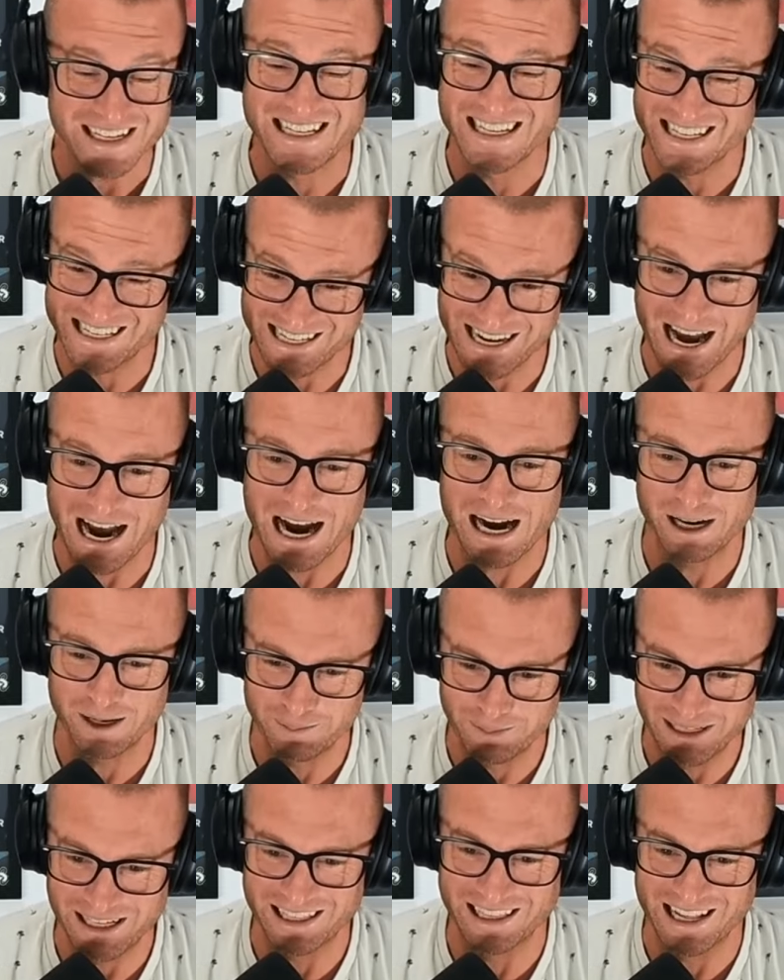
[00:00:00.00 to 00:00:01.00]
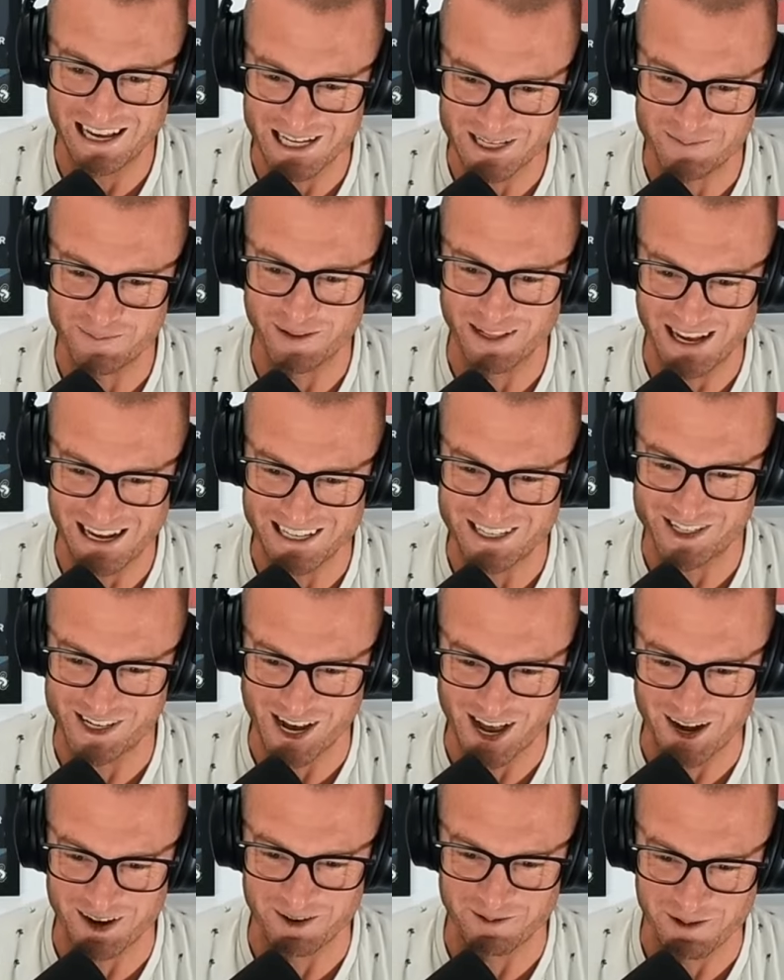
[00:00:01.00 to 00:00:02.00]
Desirably less plot
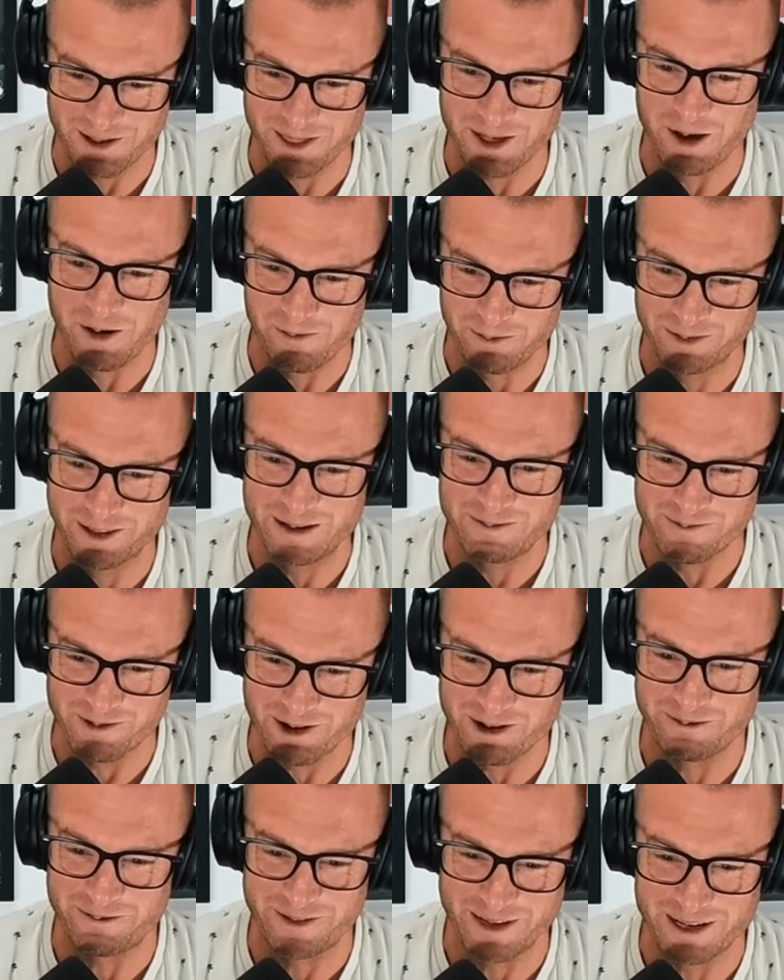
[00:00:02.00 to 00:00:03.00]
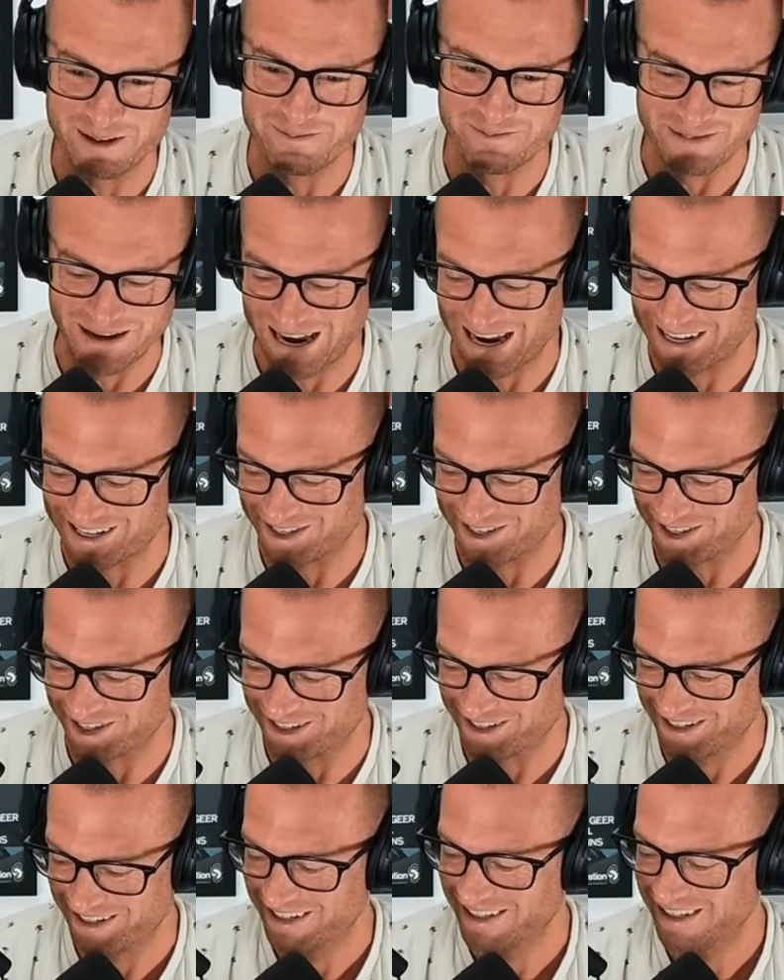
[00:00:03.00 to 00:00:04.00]
chatter with hopefully more film banter.
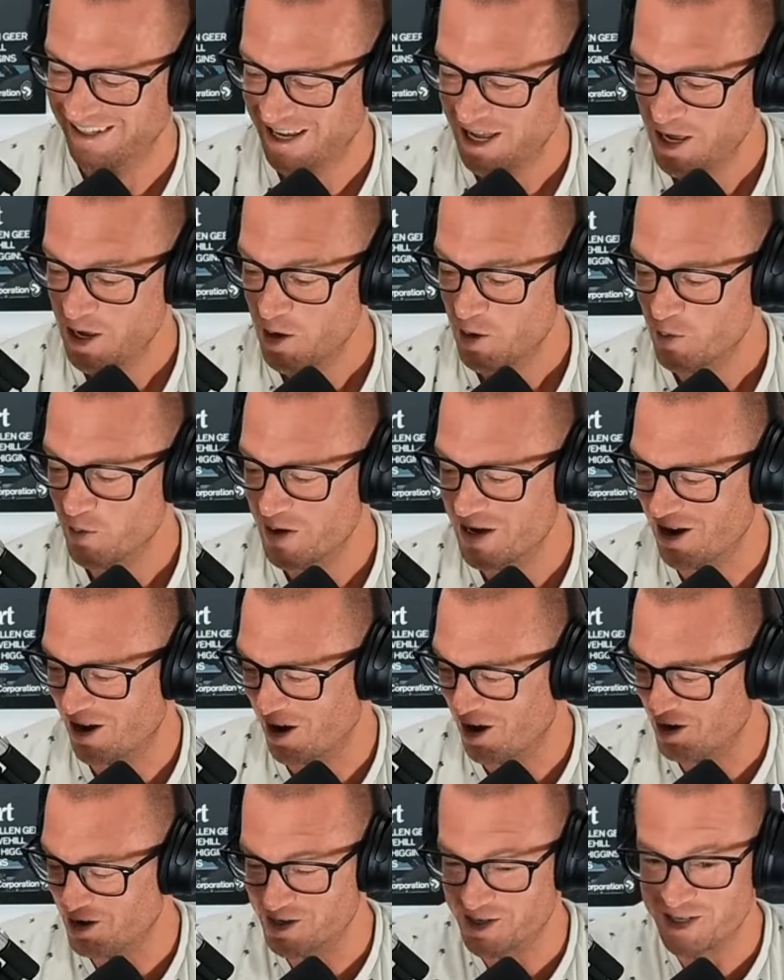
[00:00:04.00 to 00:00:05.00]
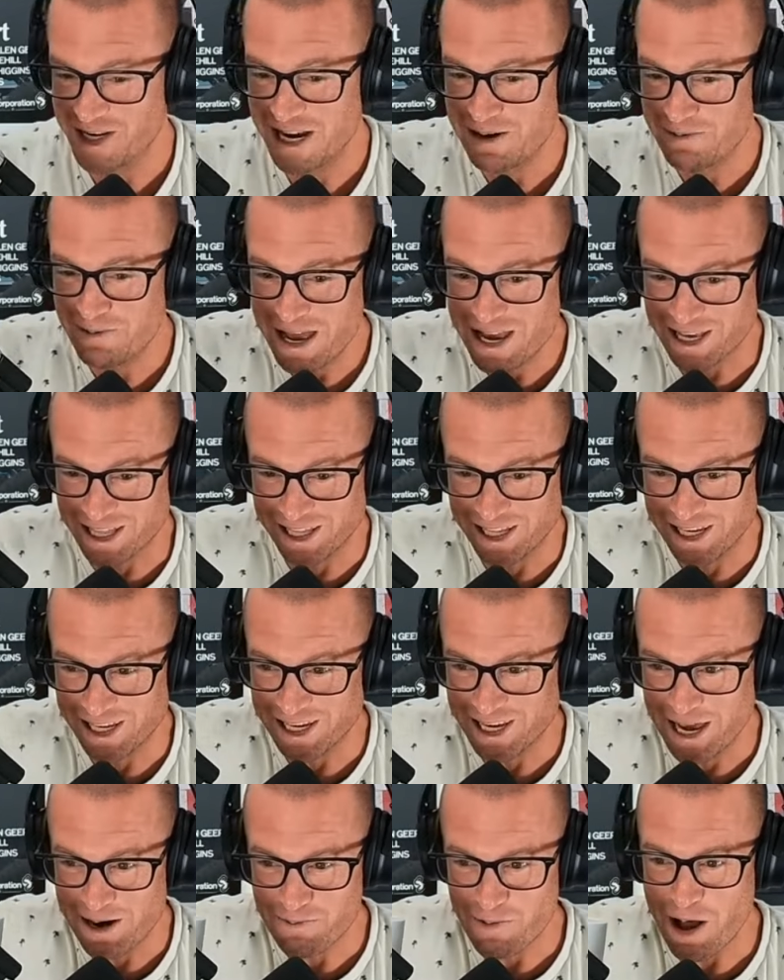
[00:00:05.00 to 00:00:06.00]
We are Scene Weekly,
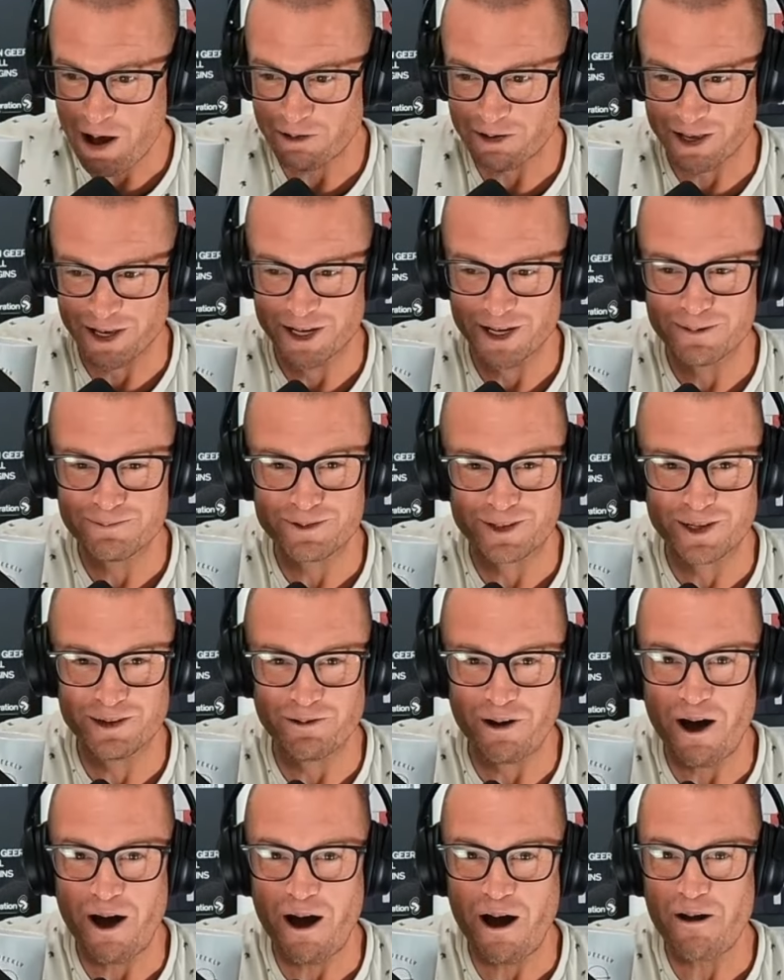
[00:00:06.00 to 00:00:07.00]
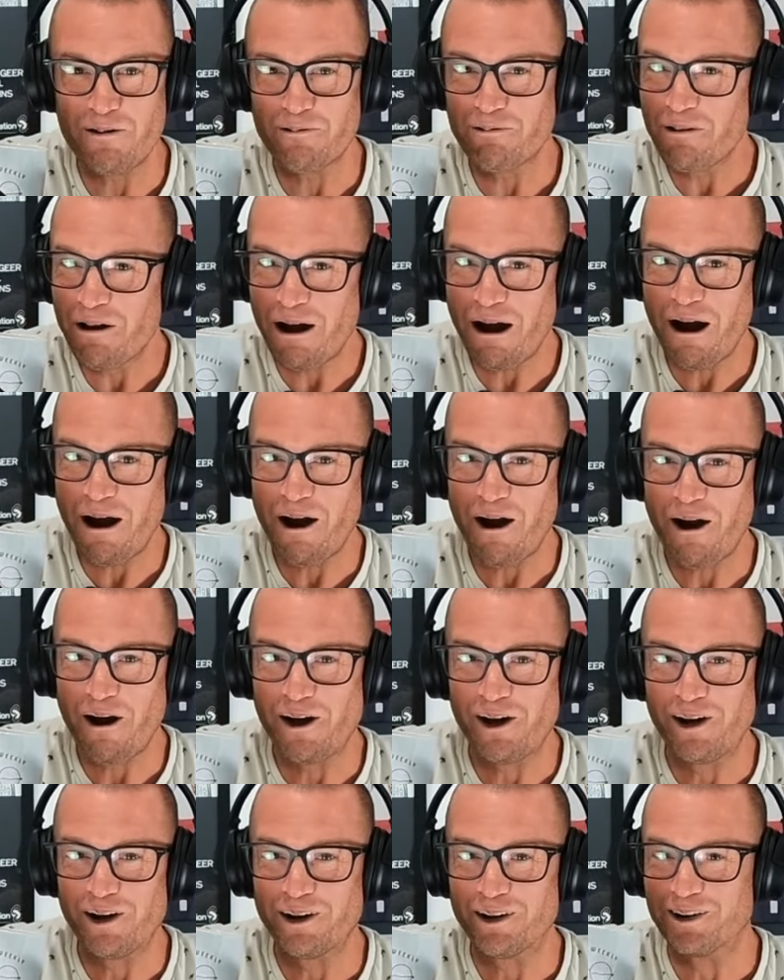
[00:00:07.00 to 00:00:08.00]
and welcome to our
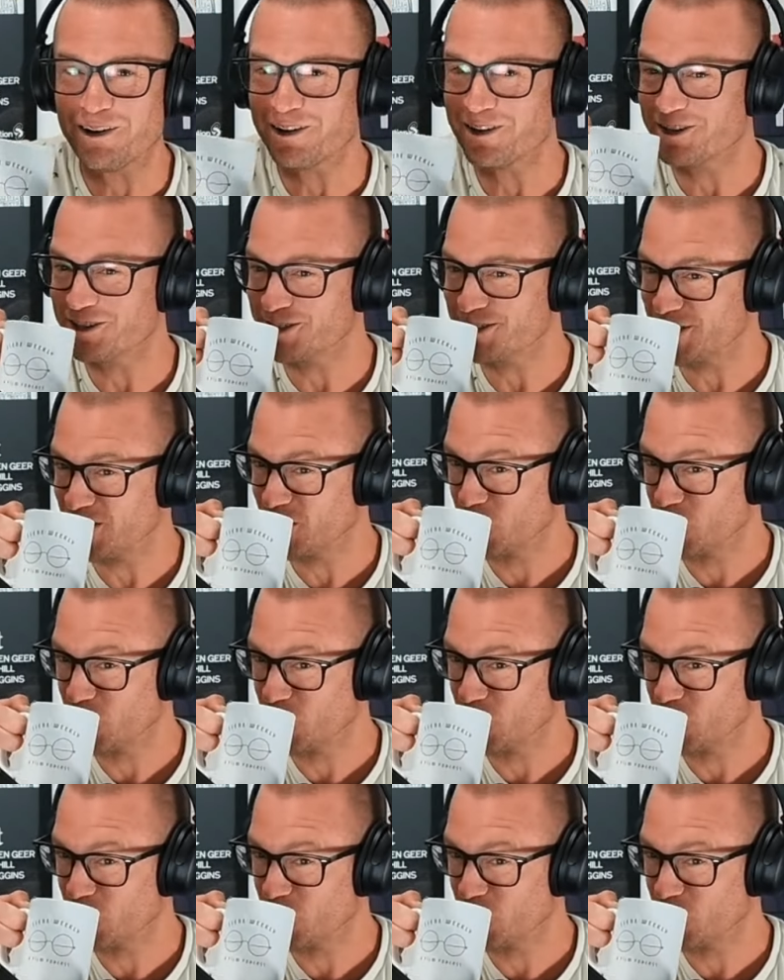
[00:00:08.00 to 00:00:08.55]
world.